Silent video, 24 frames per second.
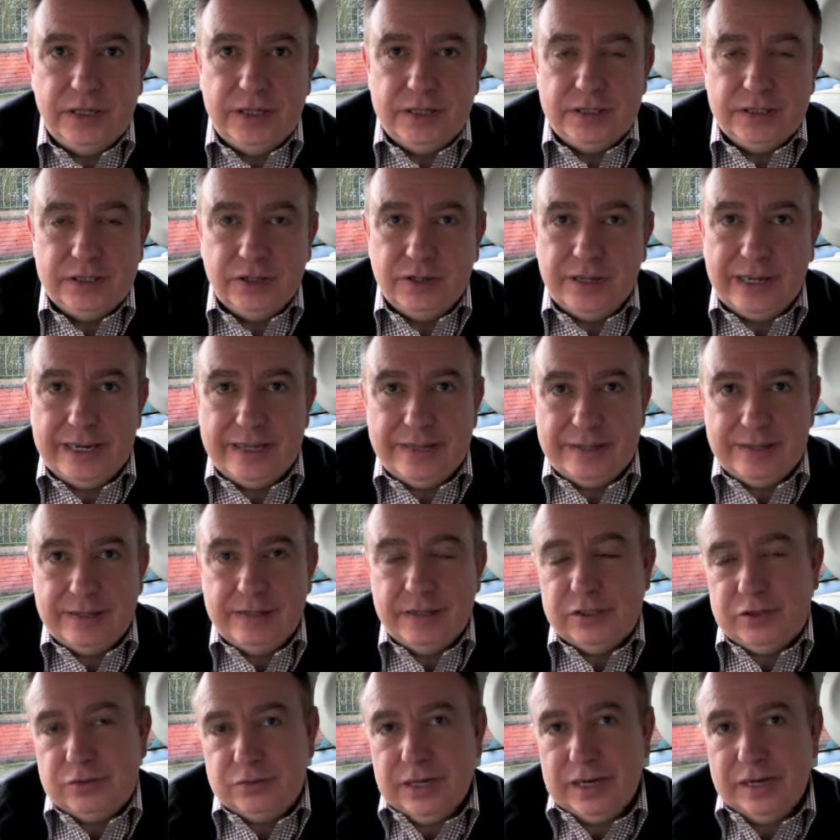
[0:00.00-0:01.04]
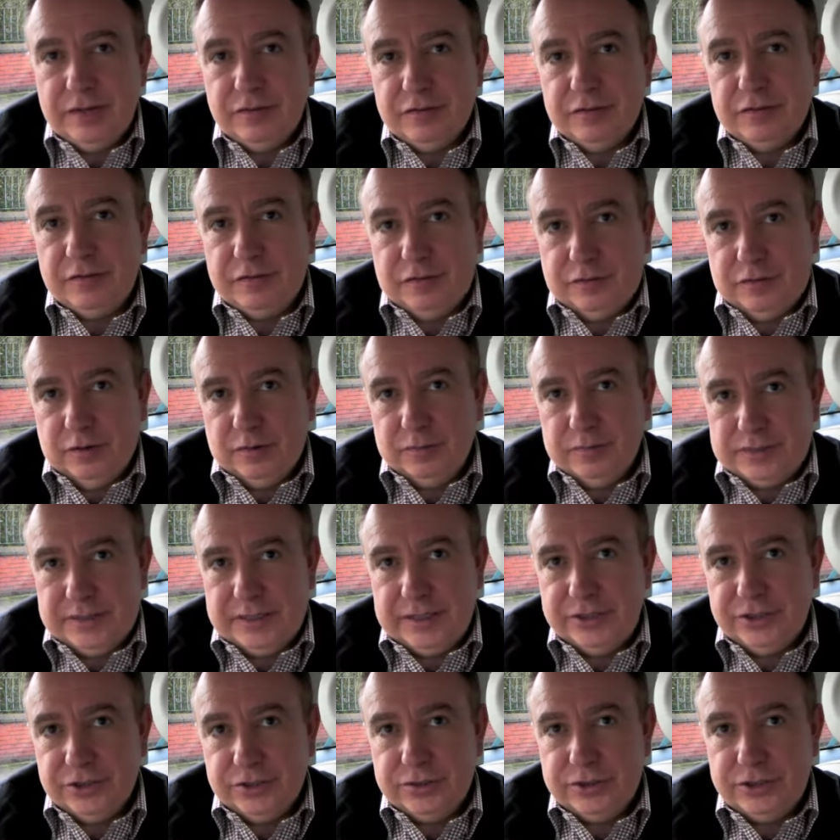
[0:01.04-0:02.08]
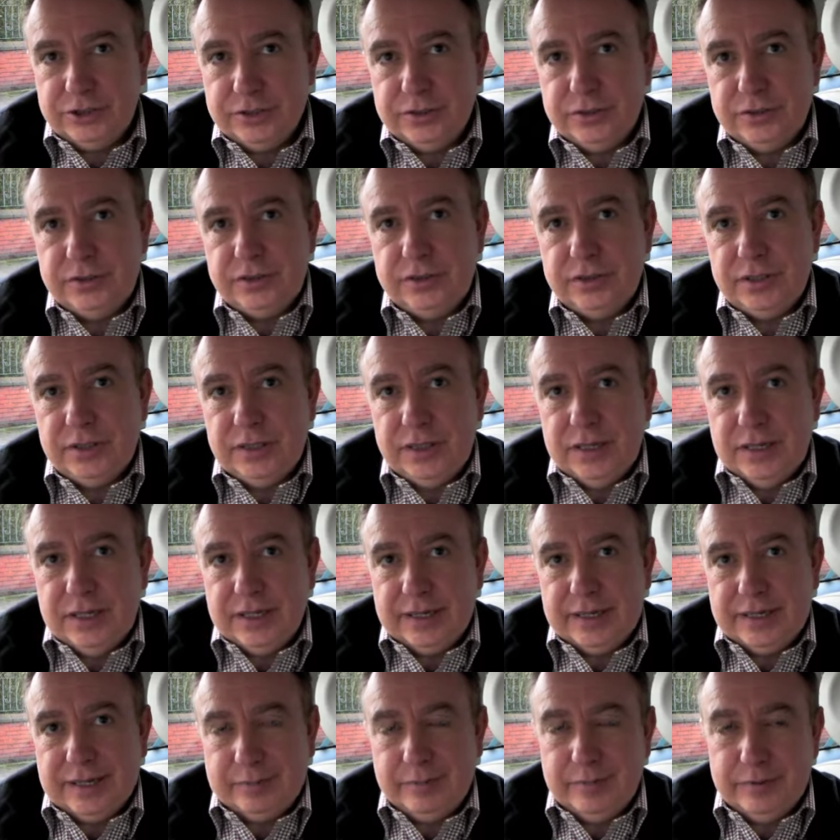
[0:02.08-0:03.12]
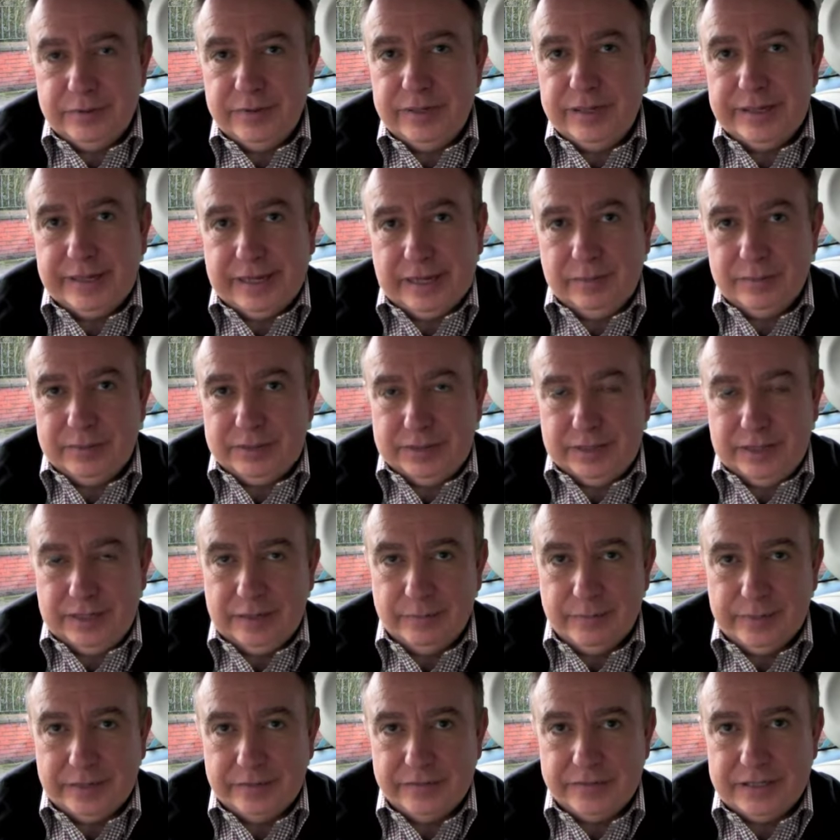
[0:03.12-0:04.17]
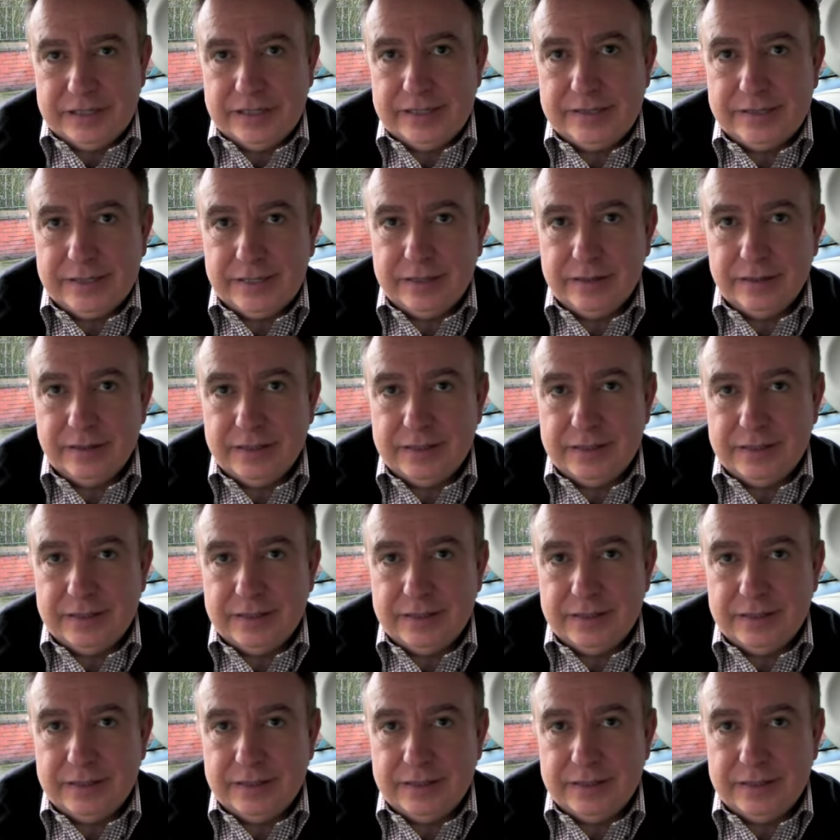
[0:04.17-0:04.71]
So anything that's relevant from T-junctions can be recapped in a bit of detail.